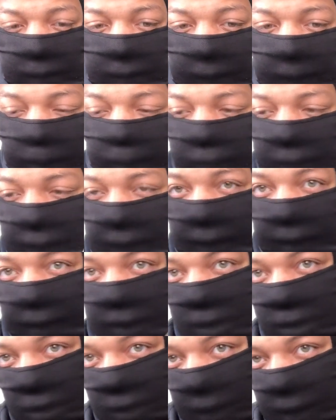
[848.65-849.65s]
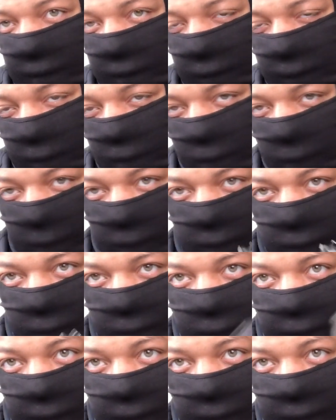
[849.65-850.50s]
But yeah, these definitely worth it.